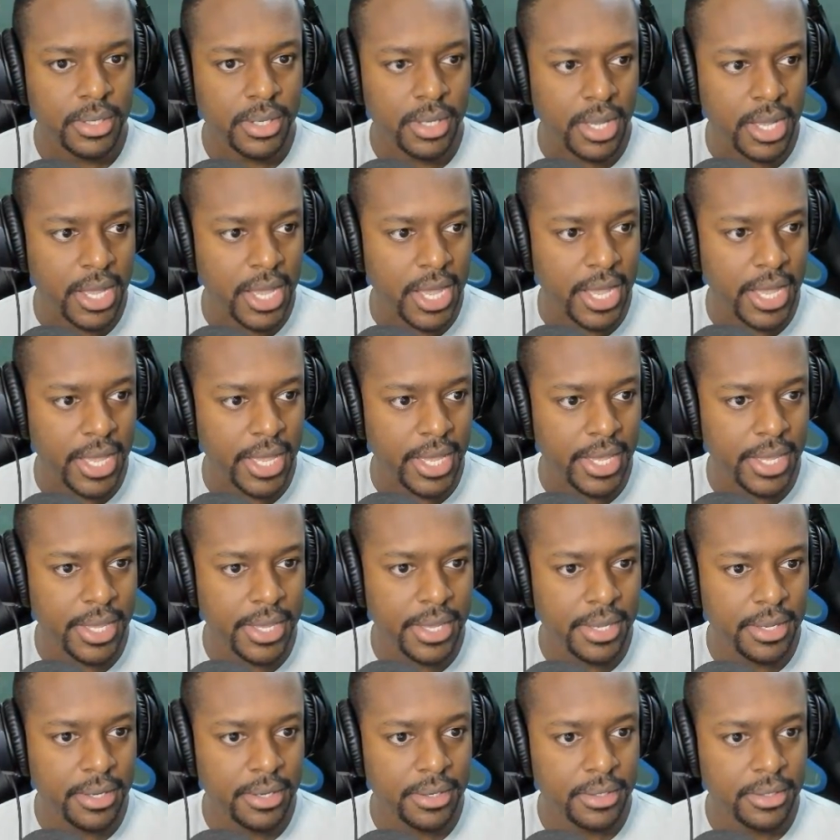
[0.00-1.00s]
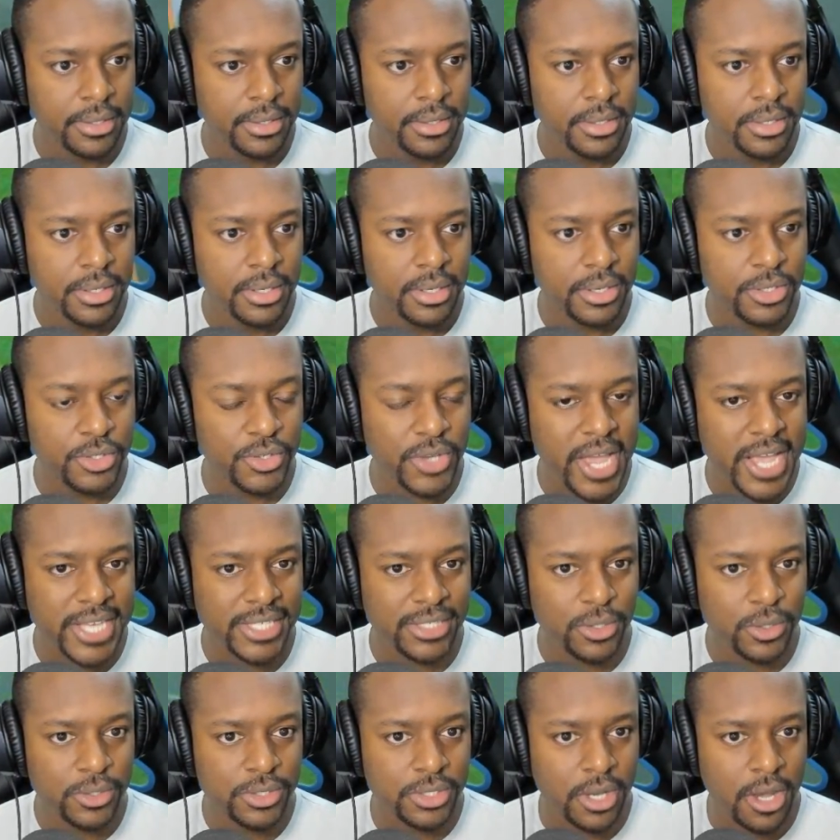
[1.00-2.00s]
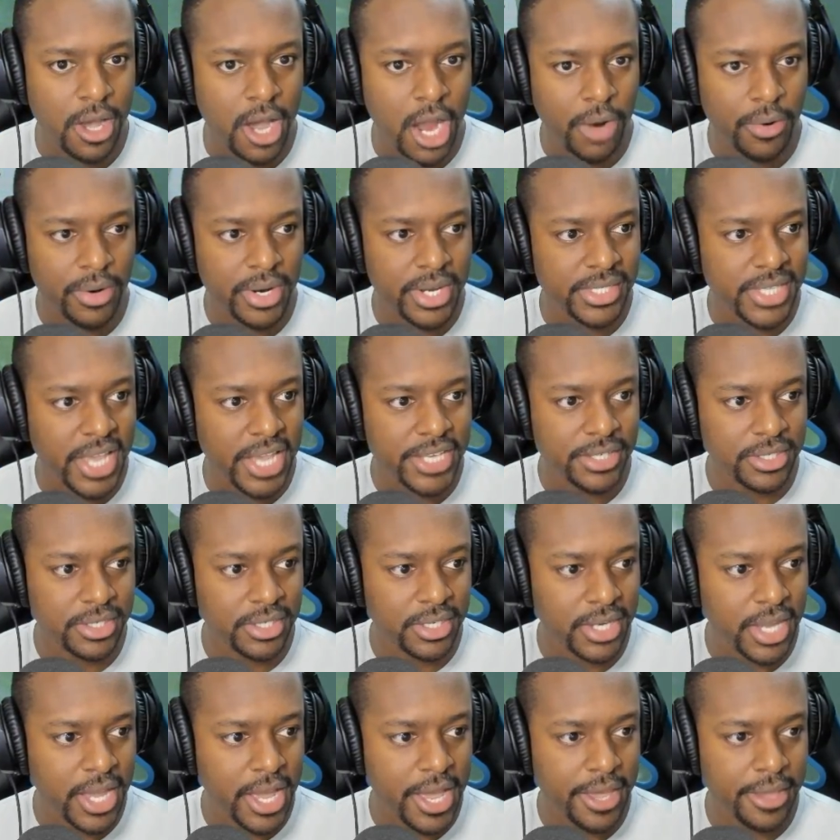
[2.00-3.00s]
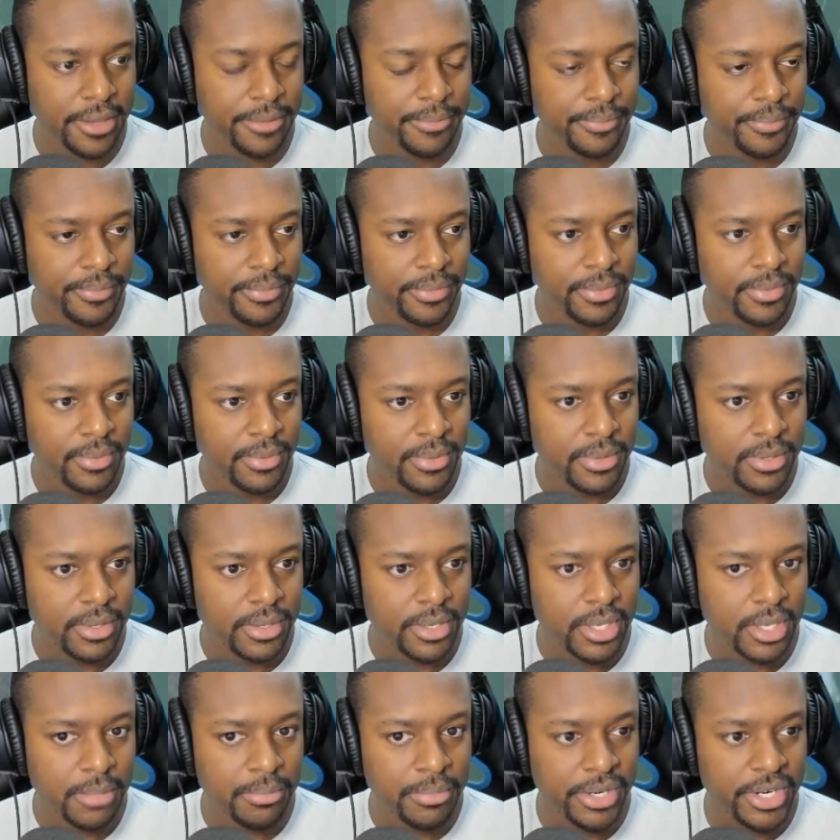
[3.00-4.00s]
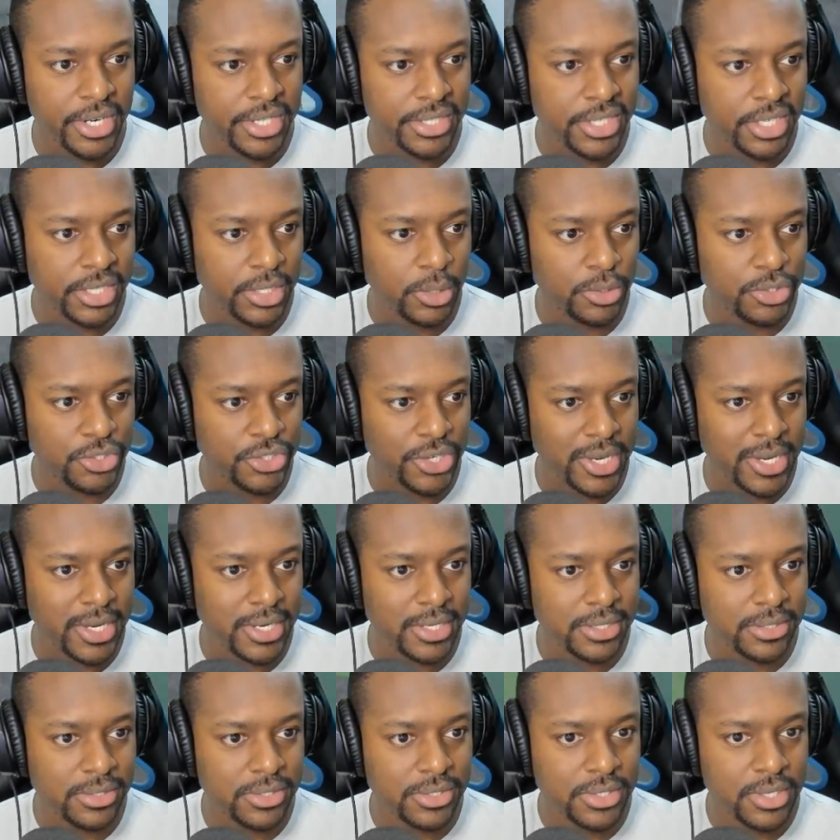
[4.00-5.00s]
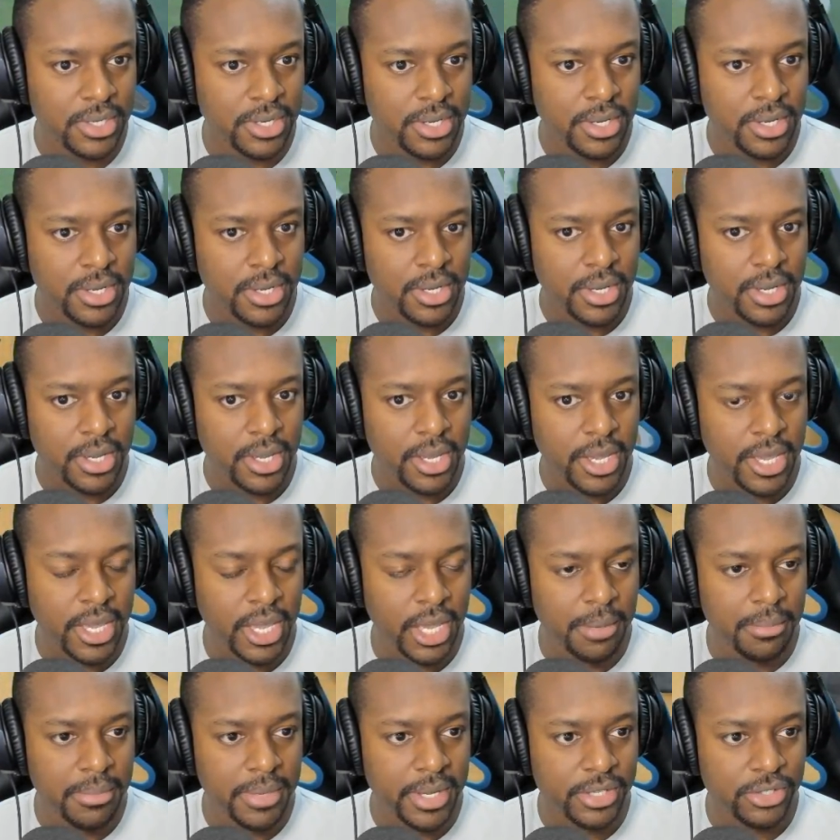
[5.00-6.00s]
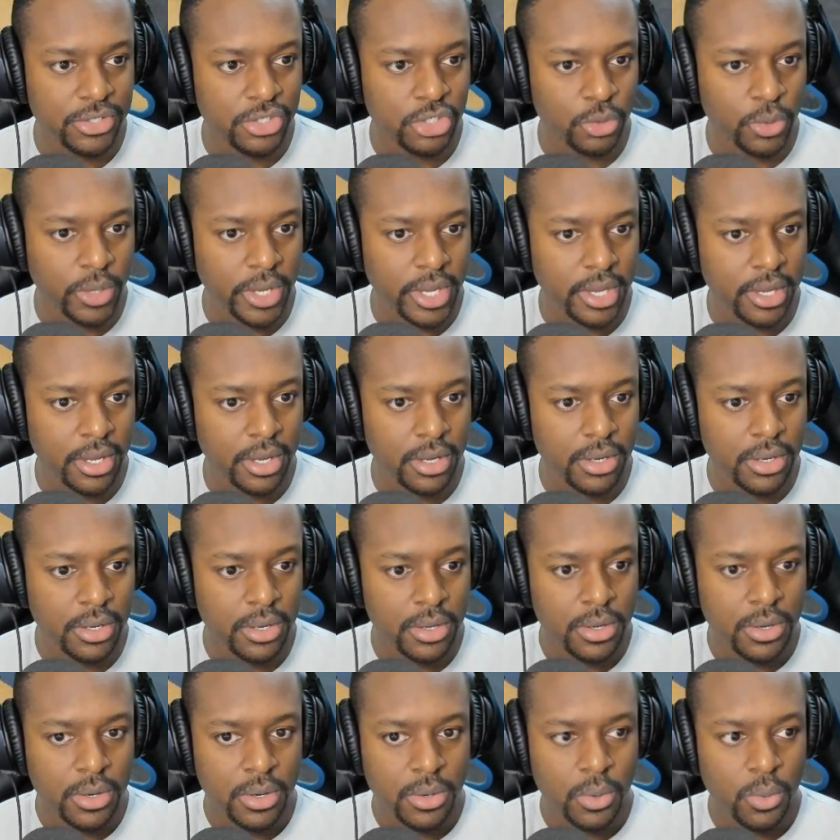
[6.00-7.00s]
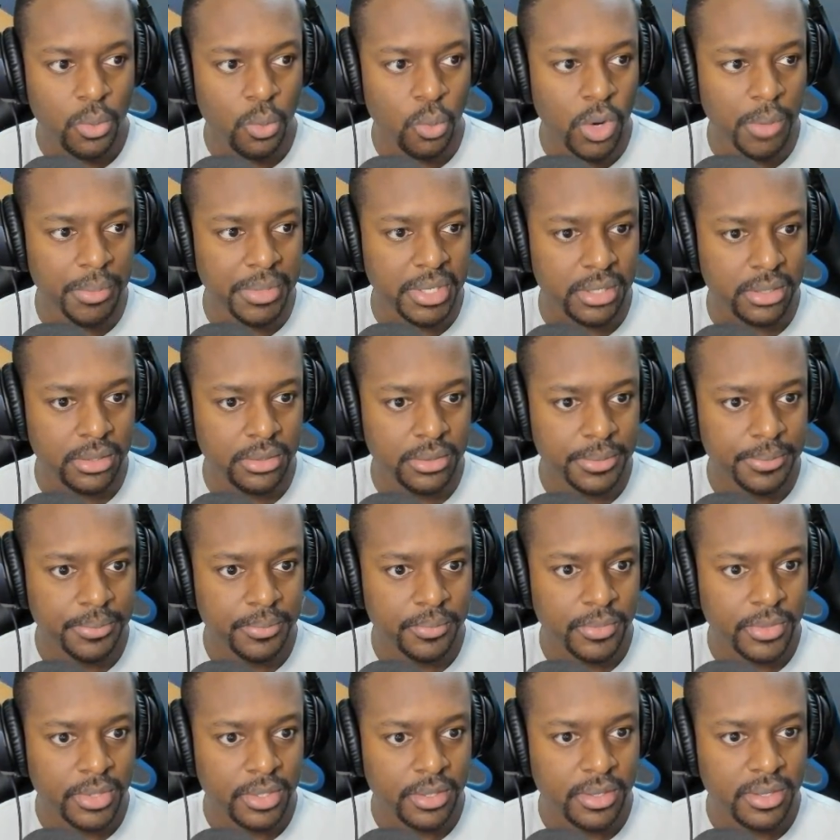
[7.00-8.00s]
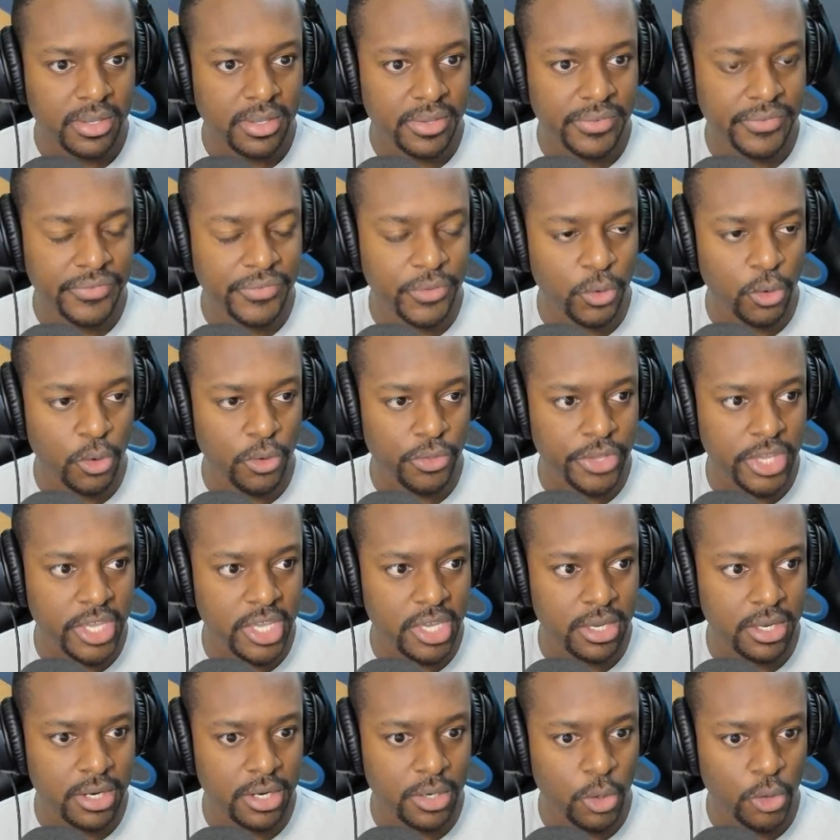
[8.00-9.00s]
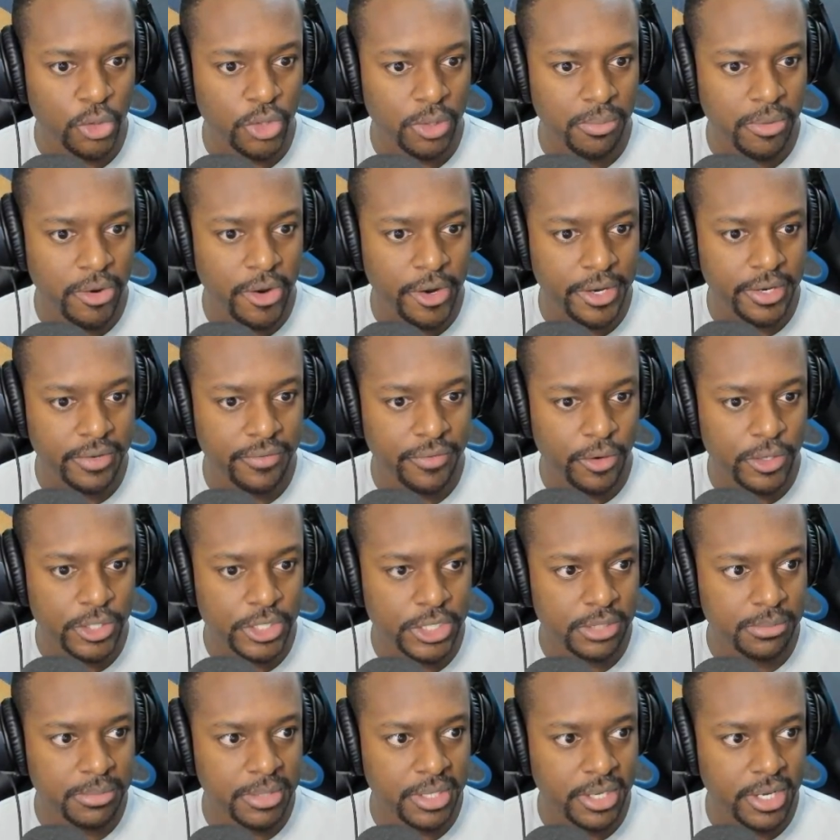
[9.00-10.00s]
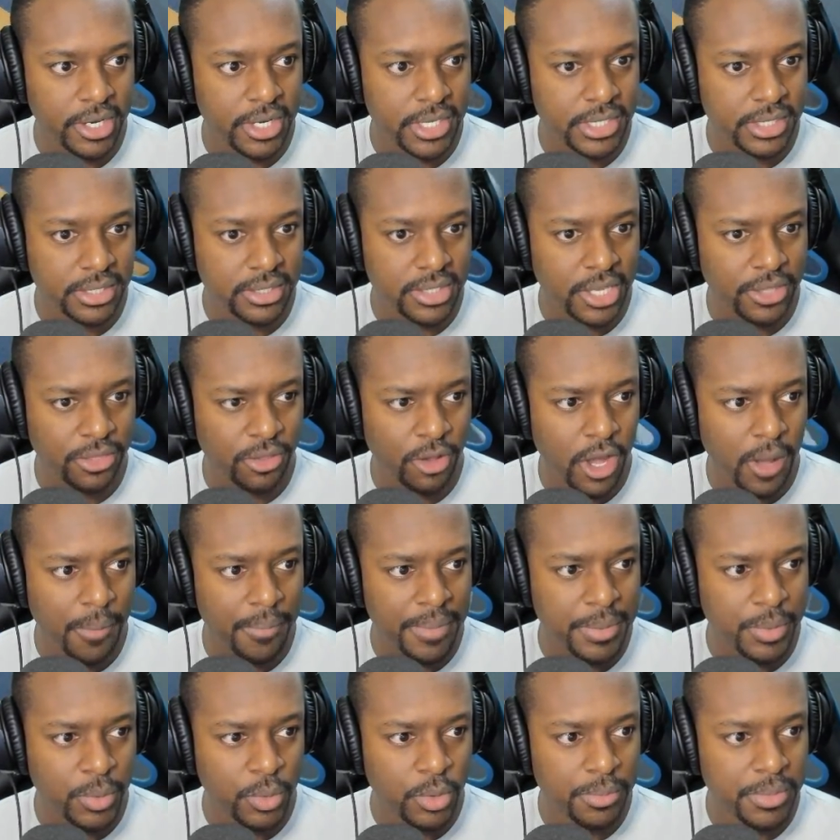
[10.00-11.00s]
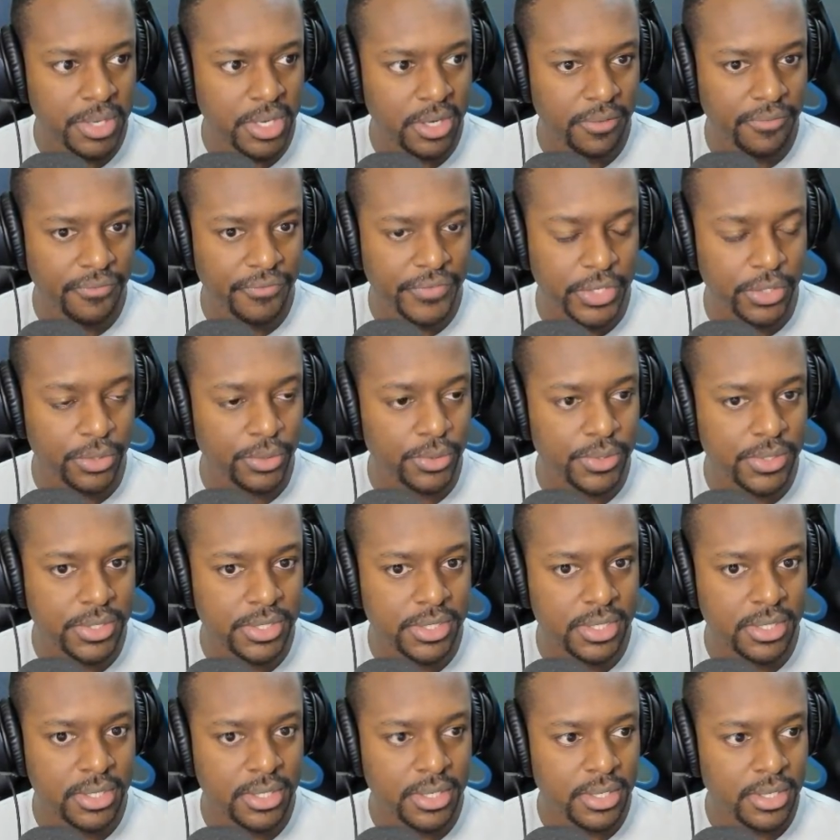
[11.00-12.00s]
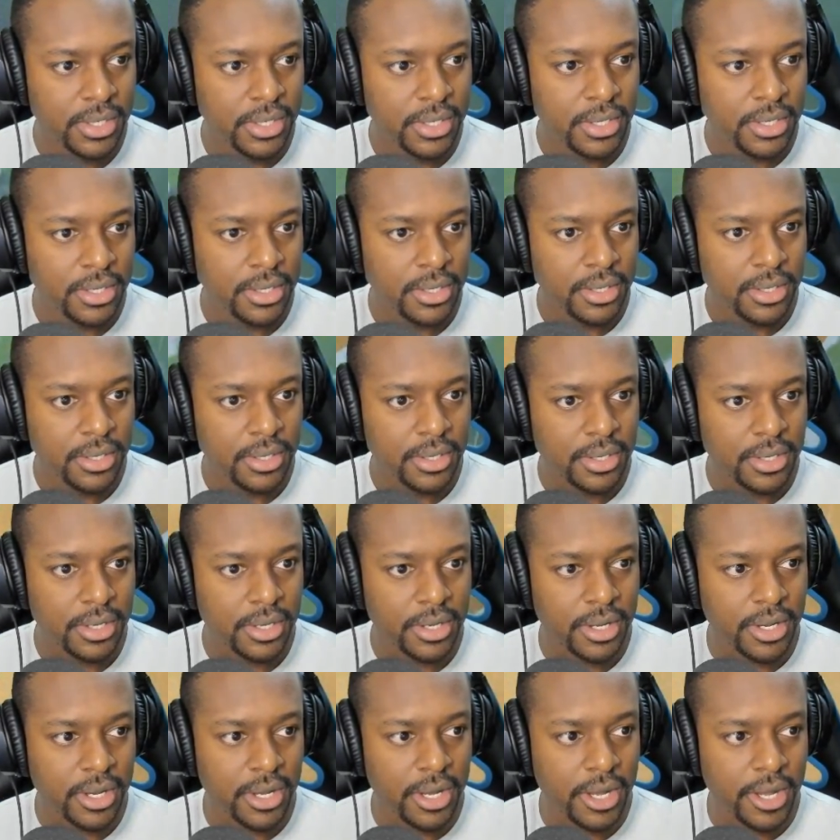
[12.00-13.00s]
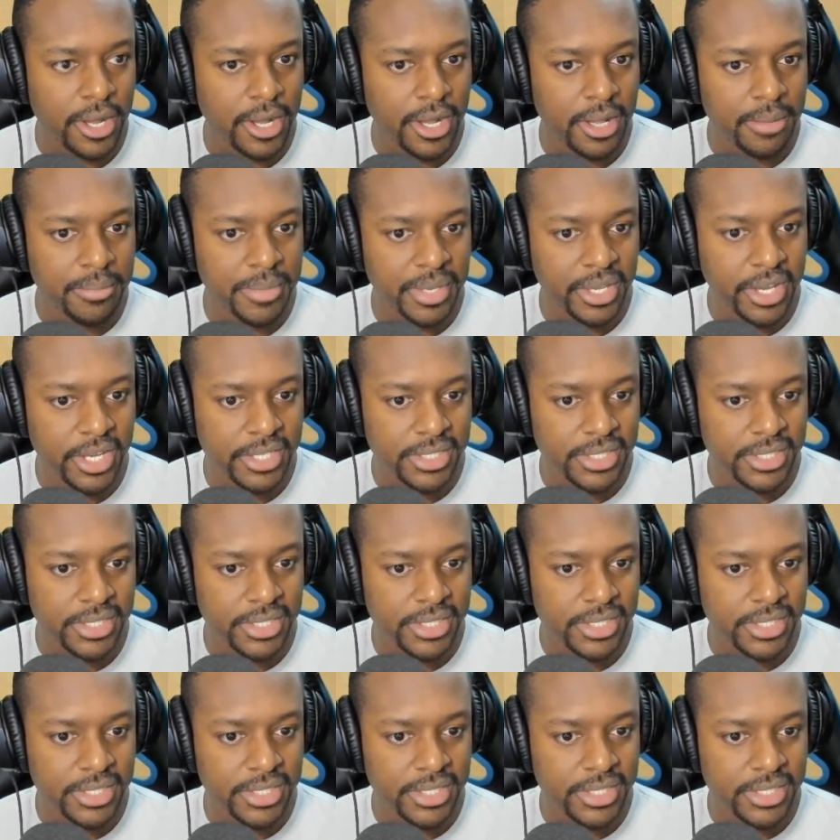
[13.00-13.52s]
Hi. Did you guys know Sahara is actually a guy? But Nintendo changed him into a woman for the North American version because they thought people would be confused uh, because